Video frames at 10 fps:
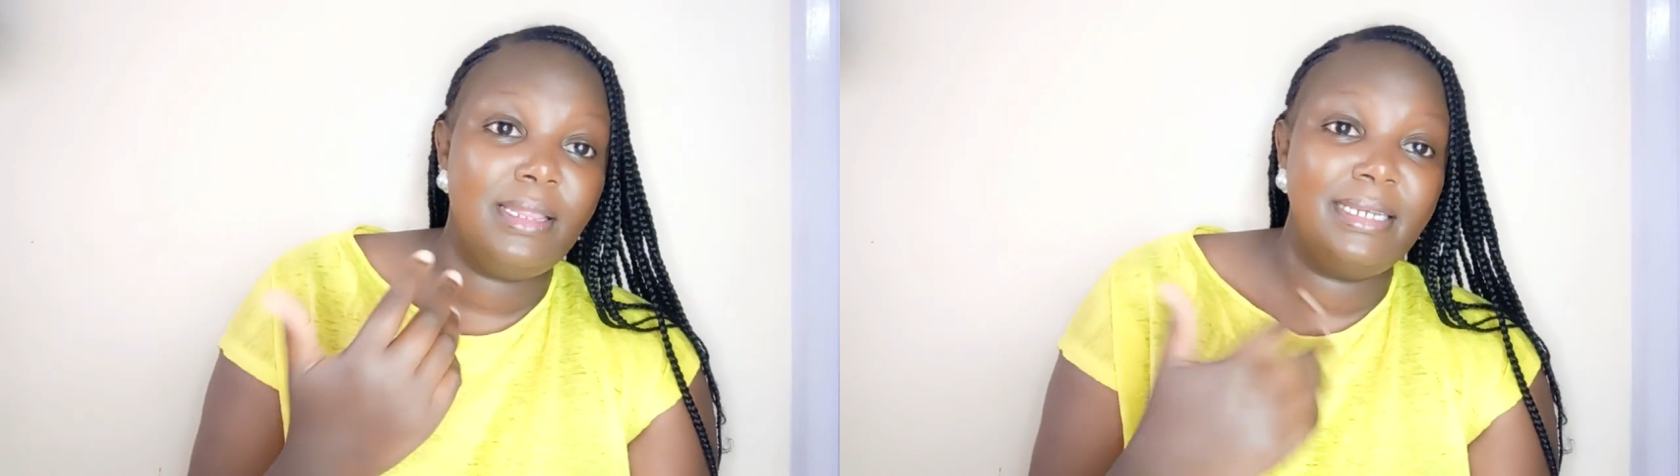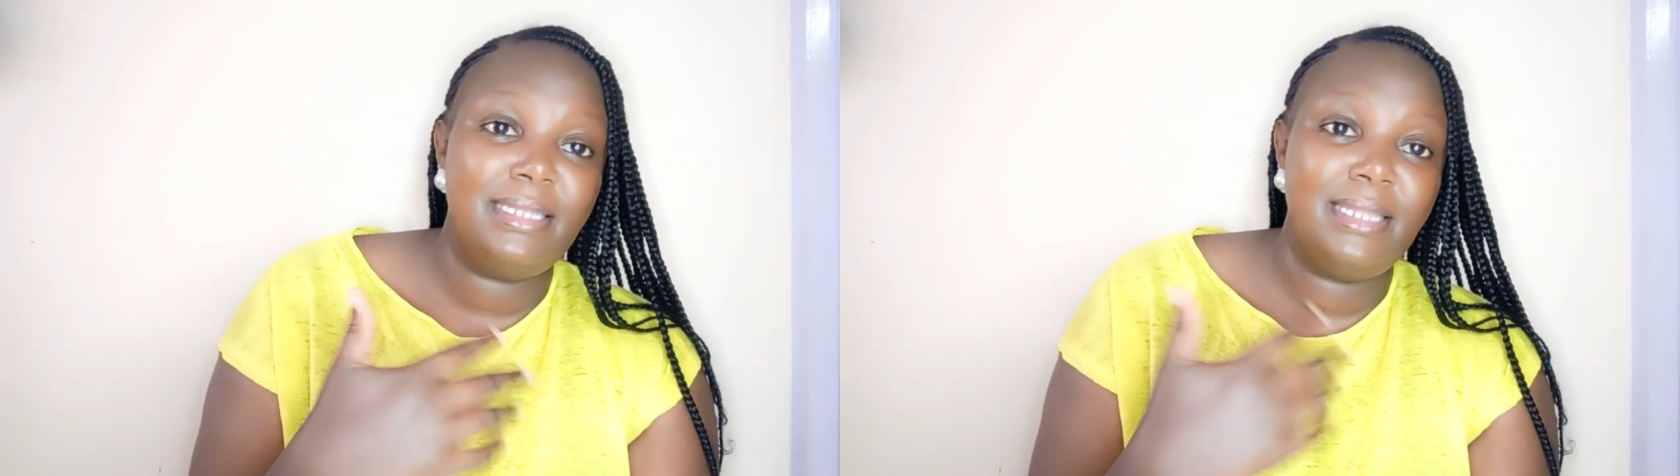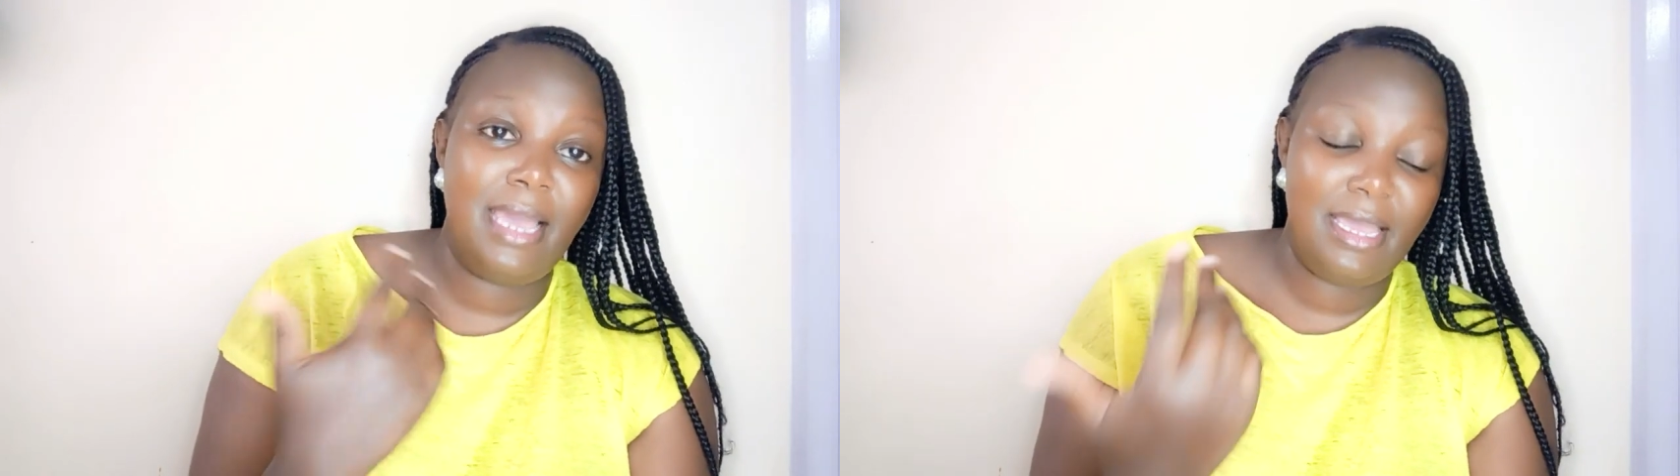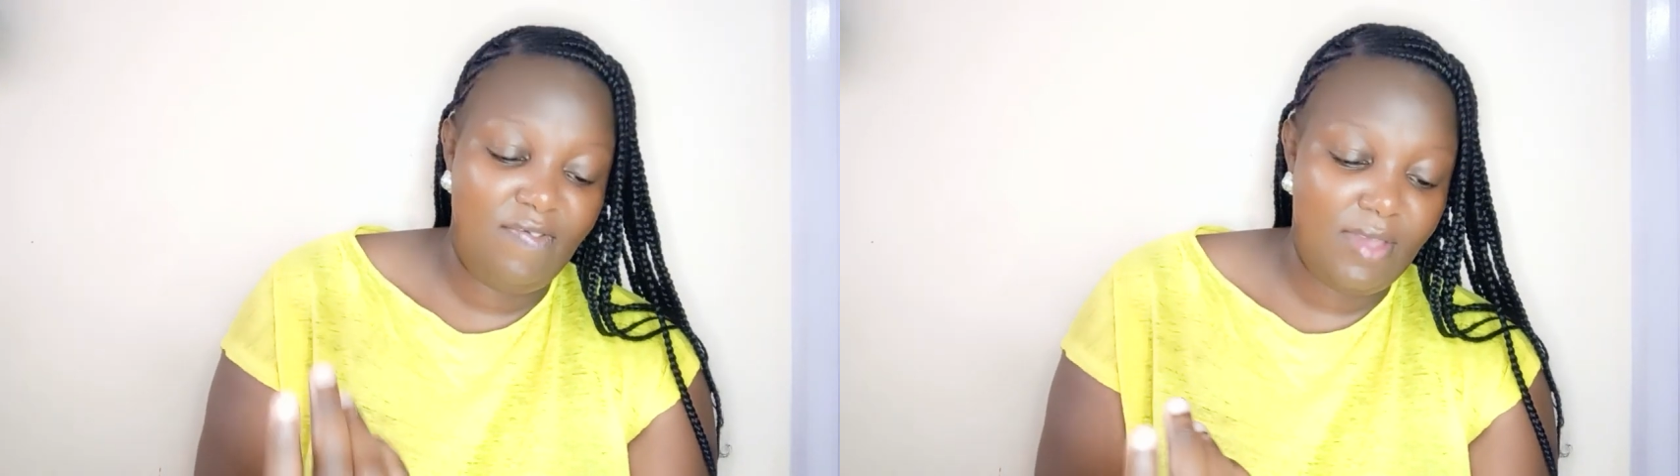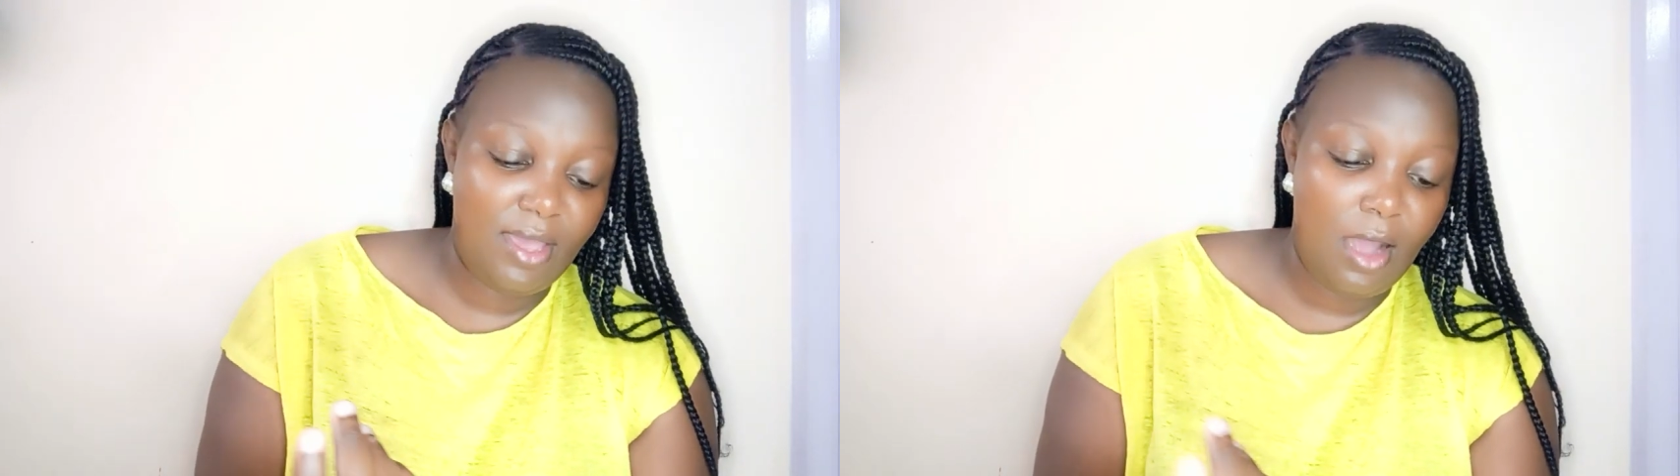that they are
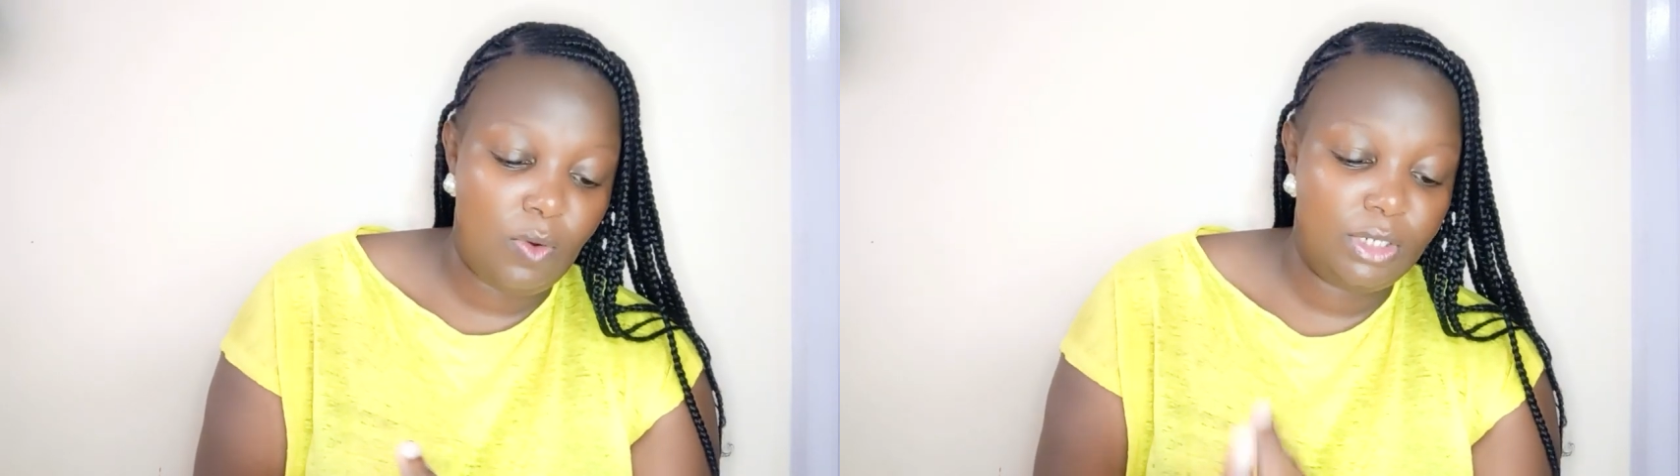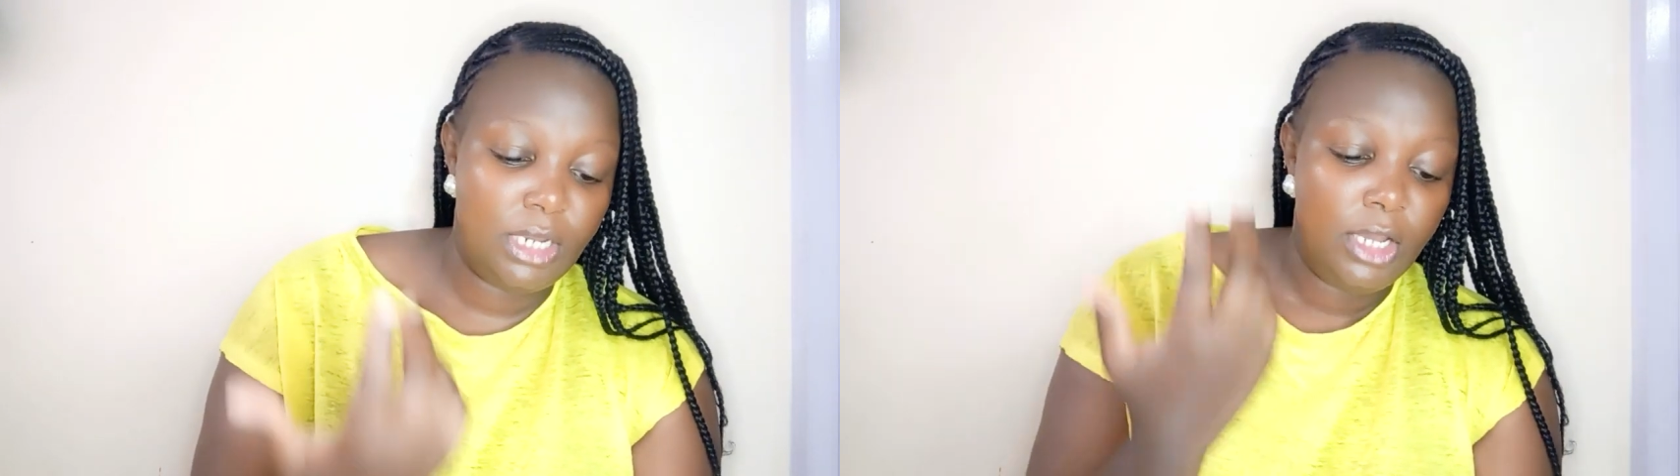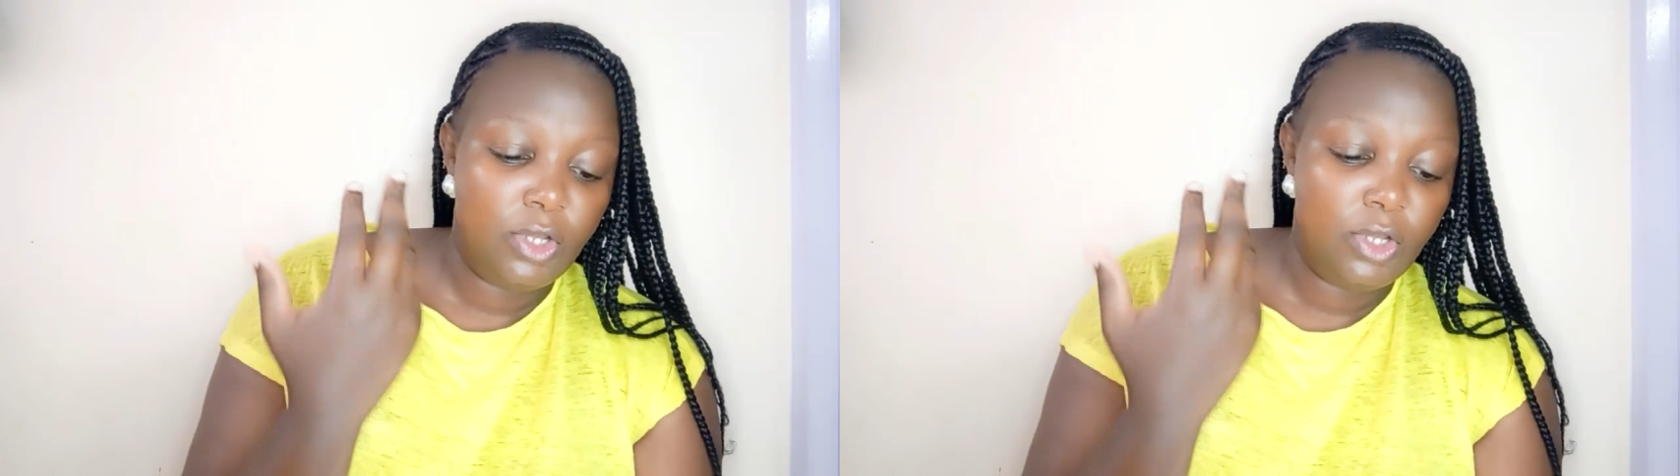giving out.